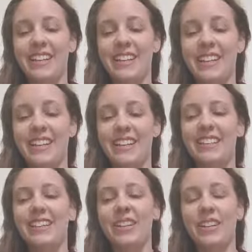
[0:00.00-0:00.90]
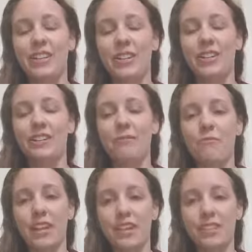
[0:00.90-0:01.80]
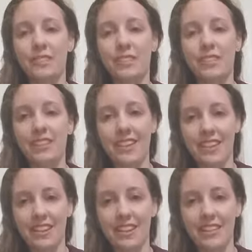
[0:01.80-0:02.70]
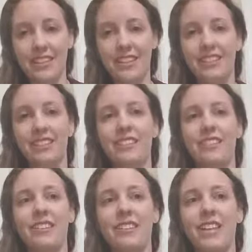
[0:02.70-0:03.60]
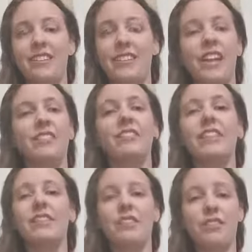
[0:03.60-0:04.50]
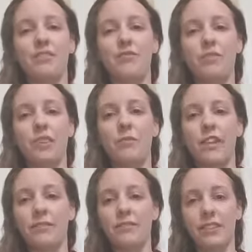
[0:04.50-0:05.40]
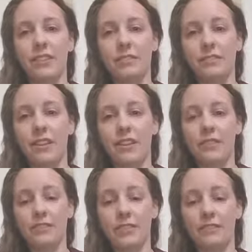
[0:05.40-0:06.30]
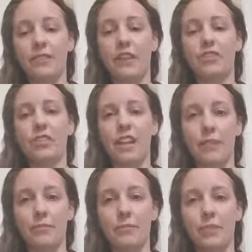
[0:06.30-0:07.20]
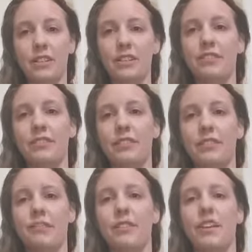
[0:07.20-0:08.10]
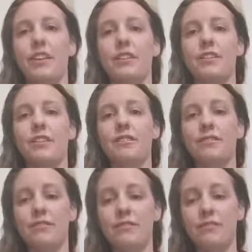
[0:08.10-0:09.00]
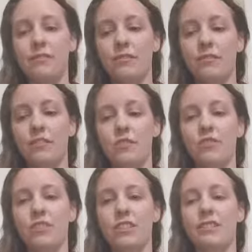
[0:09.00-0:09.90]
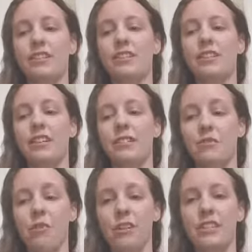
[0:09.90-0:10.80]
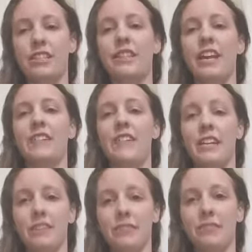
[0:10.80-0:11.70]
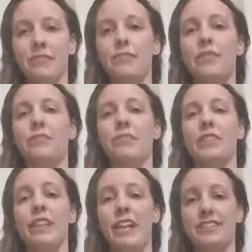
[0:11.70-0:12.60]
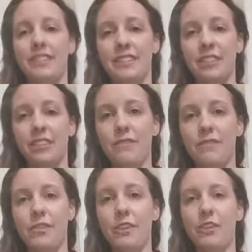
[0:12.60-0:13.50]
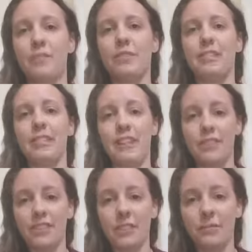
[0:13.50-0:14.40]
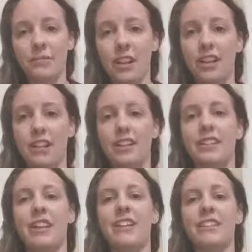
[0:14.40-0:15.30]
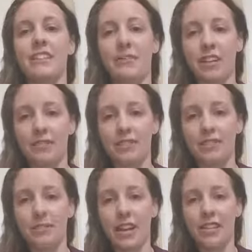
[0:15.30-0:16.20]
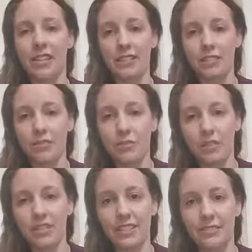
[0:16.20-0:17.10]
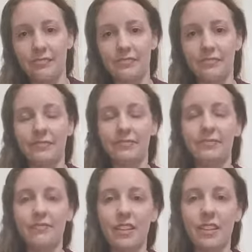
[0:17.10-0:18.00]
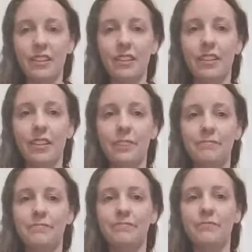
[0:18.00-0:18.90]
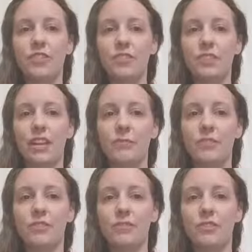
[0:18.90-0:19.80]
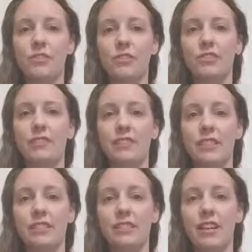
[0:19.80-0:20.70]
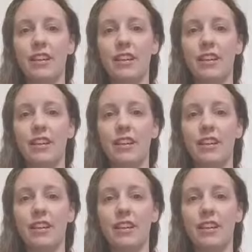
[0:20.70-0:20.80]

it occurred in waves, and at least 3 waves of infection happened because of social distancing, quarantine, and then people would get antsy. They'd leave their homes. They'd think everything was fine, and then they would have to go back into quarantine. So this happened over the course of at least